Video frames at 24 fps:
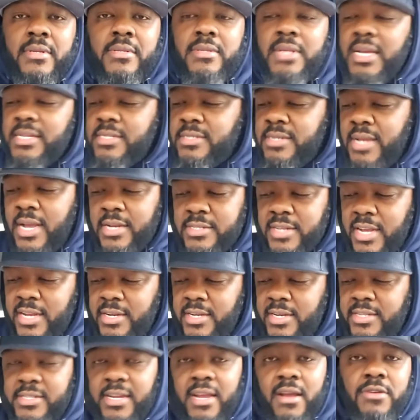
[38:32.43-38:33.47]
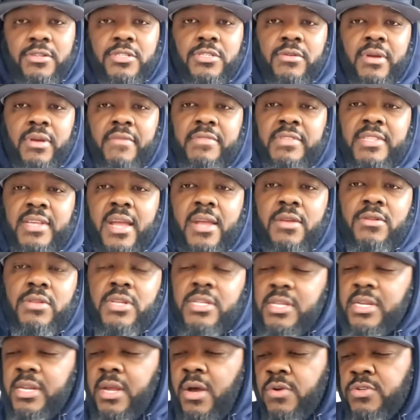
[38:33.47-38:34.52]
That's that that, that tells you everything you
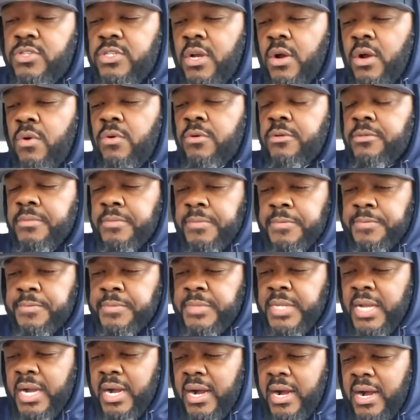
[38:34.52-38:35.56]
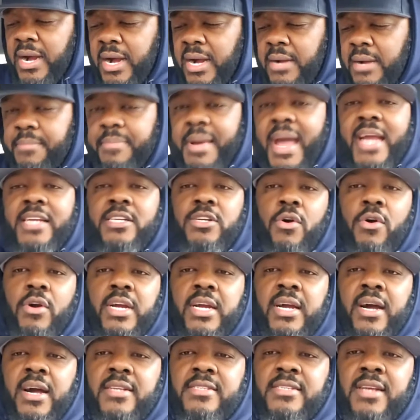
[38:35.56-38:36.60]
need to know. So uh, backdoor
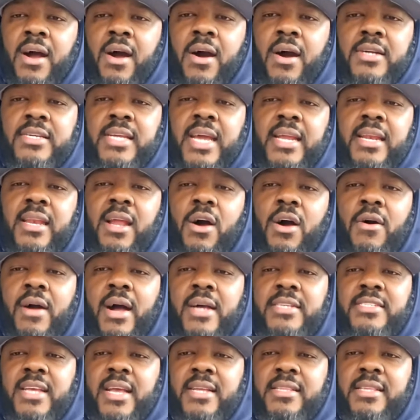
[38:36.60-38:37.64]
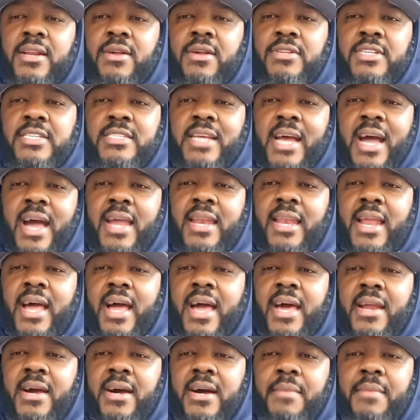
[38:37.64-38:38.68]
cuts all day long. I said that on the
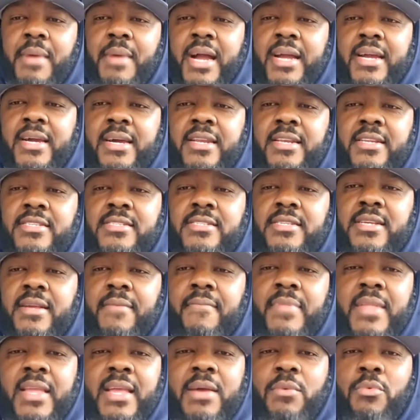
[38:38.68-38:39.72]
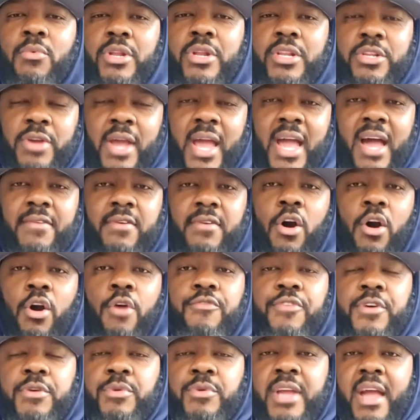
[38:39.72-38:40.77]
sideline. Uh, my goodness, when you have
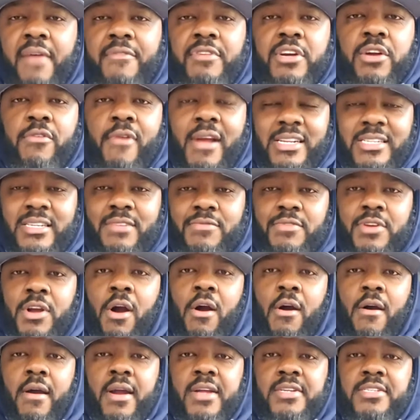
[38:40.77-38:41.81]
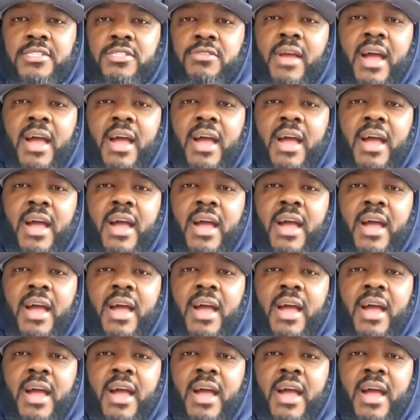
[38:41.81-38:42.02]
over, we have aggressive guards.